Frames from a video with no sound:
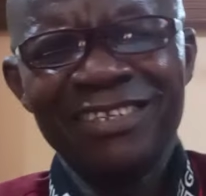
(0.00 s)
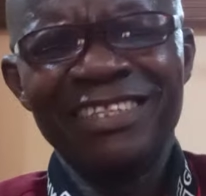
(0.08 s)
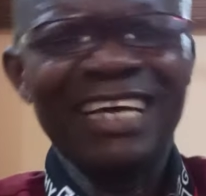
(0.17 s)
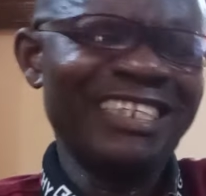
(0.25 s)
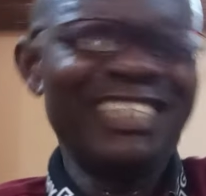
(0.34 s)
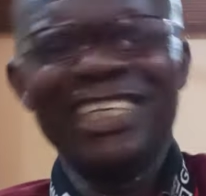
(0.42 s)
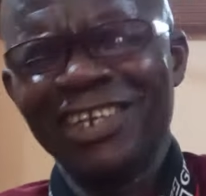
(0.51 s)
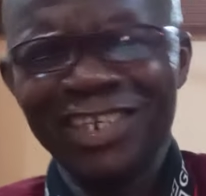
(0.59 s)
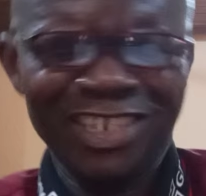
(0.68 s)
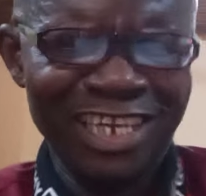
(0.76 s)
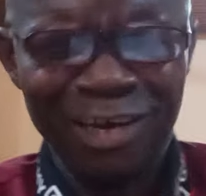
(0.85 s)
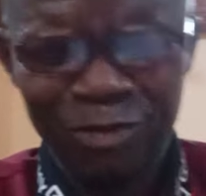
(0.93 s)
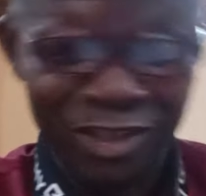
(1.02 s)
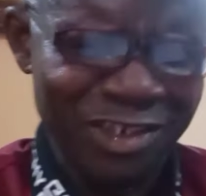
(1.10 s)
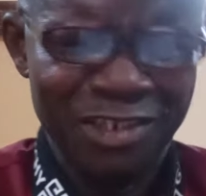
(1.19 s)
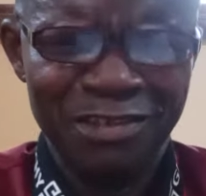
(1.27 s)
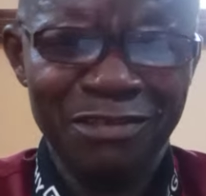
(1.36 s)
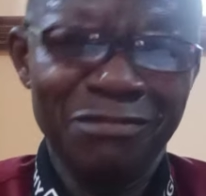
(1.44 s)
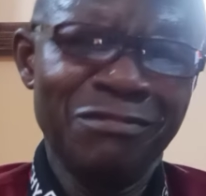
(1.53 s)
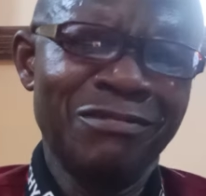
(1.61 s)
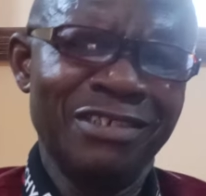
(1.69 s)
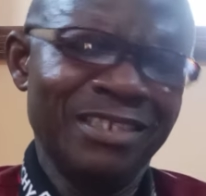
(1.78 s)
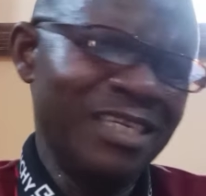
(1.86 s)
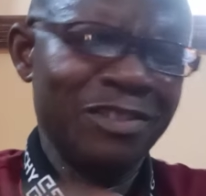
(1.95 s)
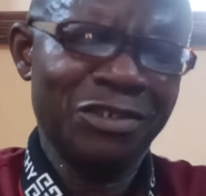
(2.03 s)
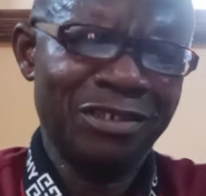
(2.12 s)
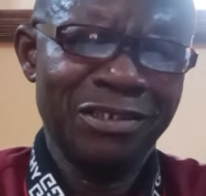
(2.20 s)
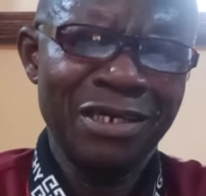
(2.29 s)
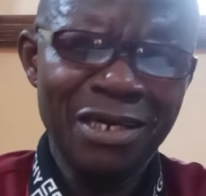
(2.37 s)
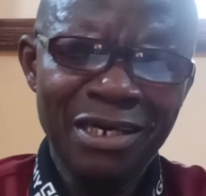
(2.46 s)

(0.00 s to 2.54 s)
than English language. Yes,